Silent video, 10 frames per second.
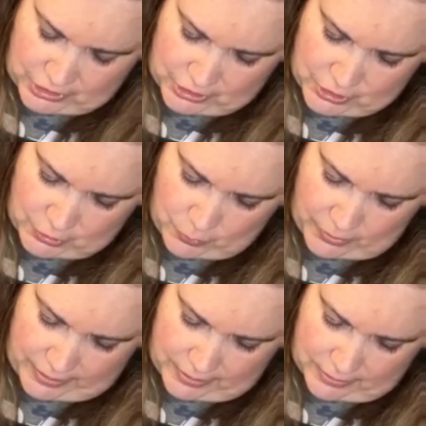just gonna do
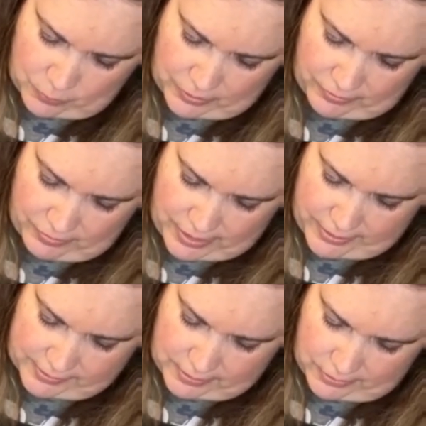one of
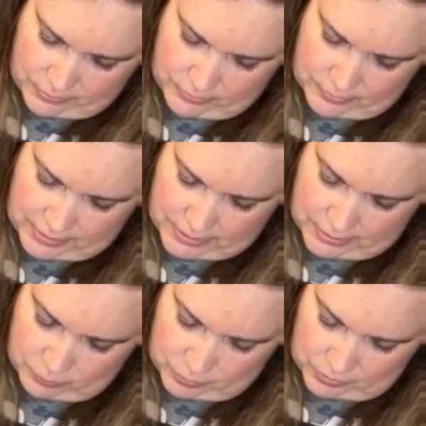these though,
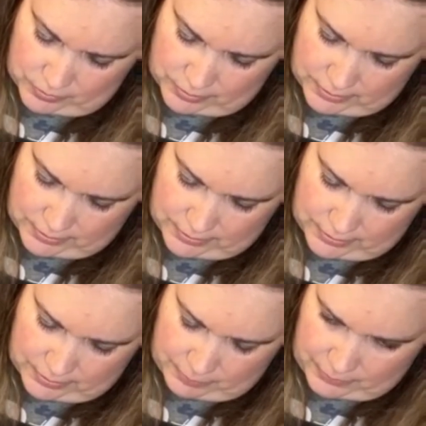and then we'll
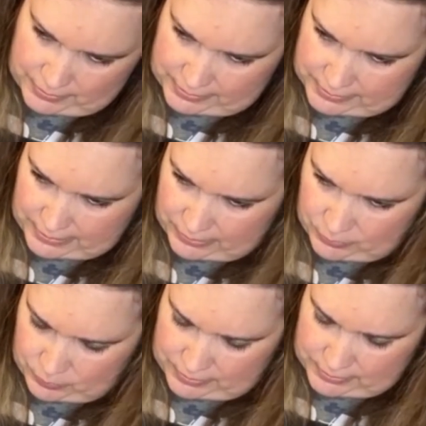place the
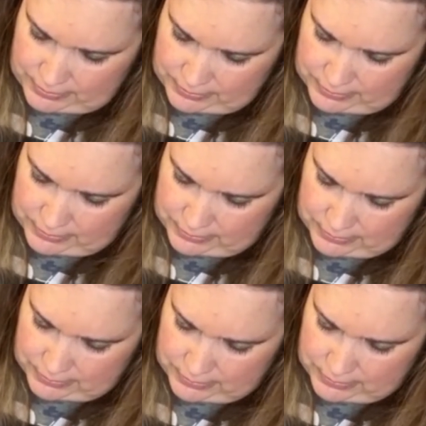other ones here.